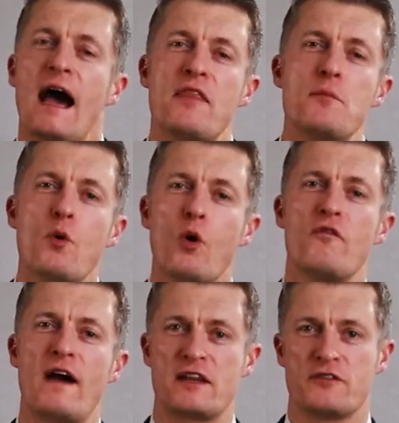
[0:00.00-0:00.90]
And the more
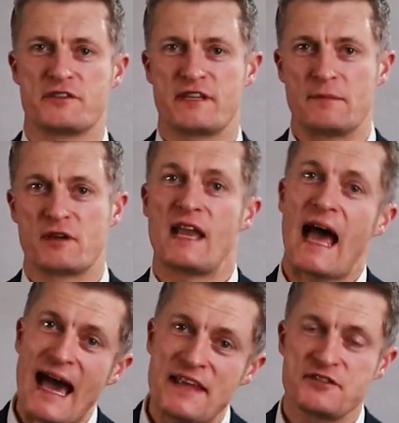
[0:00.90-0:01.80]
value the team can
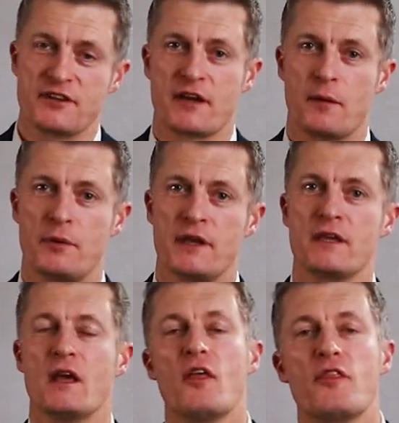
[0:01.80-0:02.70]
add to the
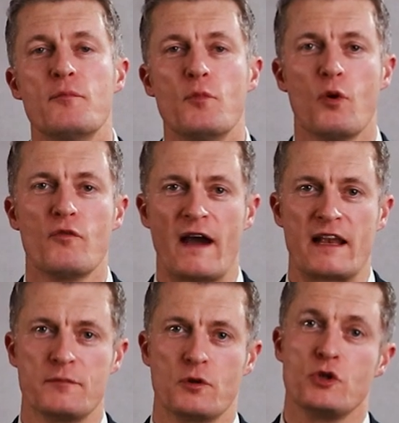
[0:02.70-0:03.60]
company, the more
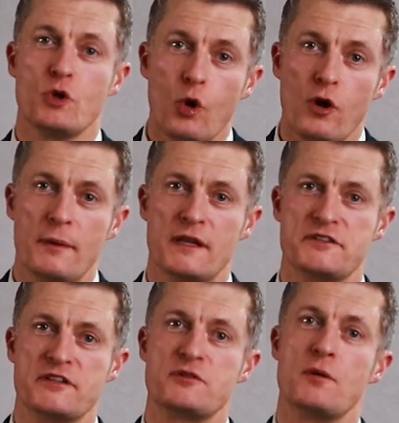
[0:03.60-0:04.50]
valuable your
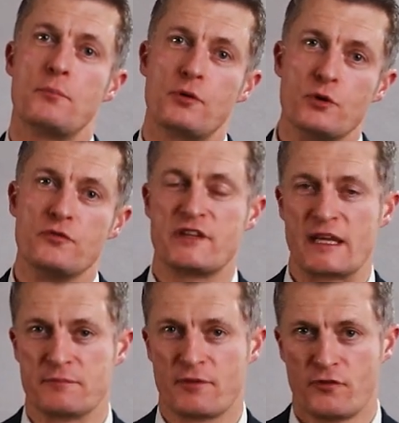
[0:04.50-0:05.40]
ability to improve
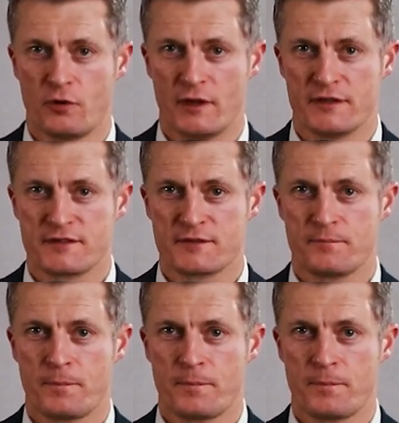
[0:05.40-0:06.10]
team performance.